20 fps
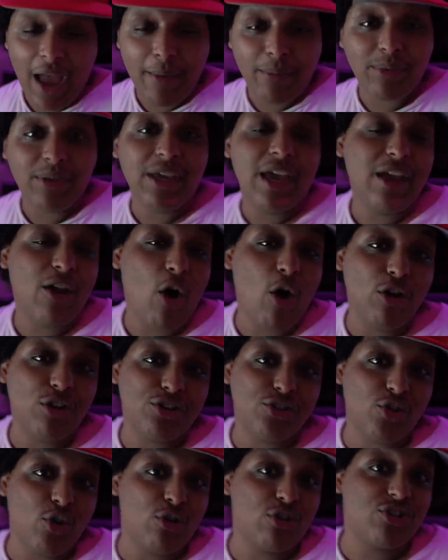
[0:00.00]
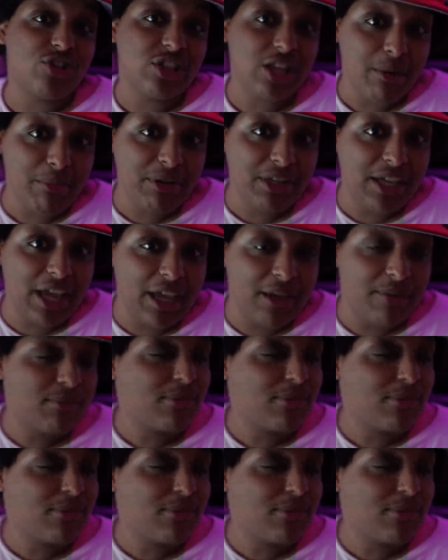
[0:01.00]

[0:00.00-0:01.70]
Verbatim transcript: NBA All-Star Celebrity Game.